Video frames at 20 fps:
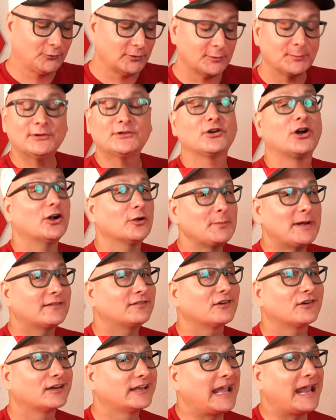We're gonna be talking about
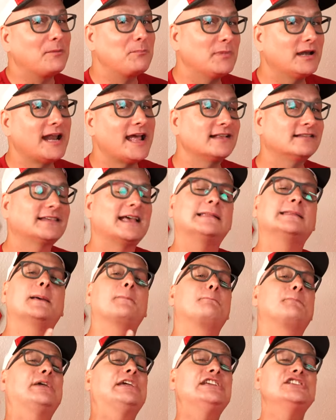their gaming headset, the
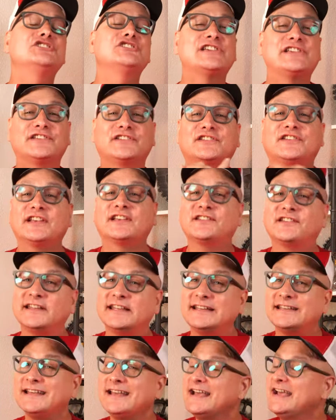
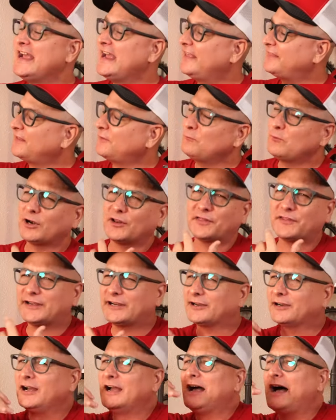PG16, and then one of
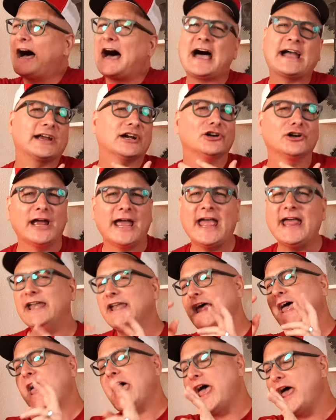their higher end
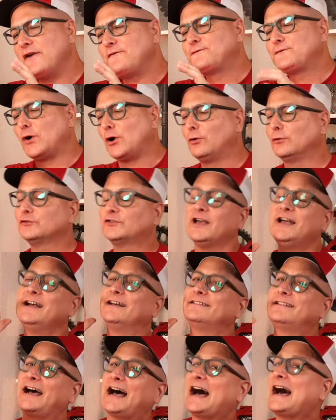headphones,
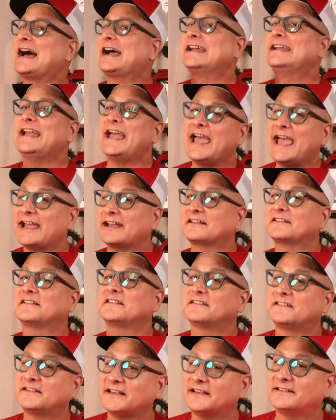the
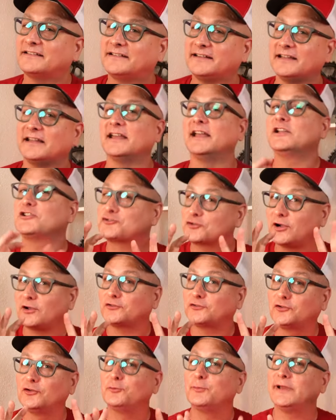Hi-X60. And
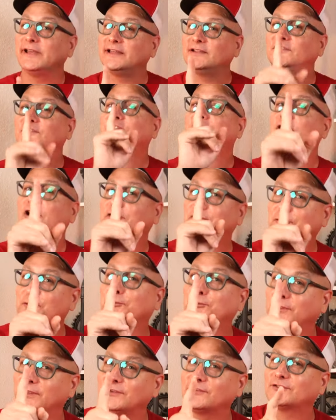trust you me, stick through
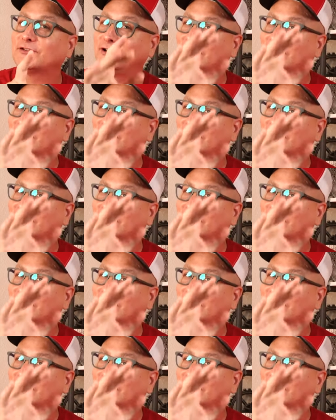this,